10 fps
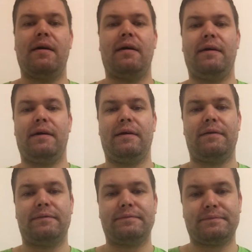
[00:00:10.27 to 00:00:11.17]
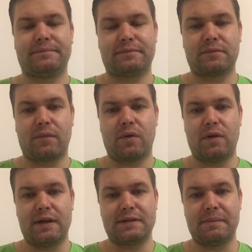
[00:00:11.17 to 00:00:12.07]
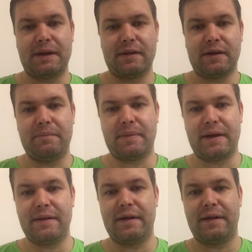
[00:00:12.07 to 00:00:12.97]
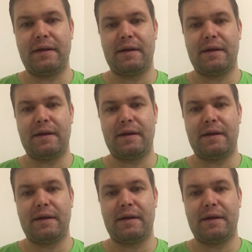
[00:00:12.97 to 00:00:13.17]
As a mainline bet then.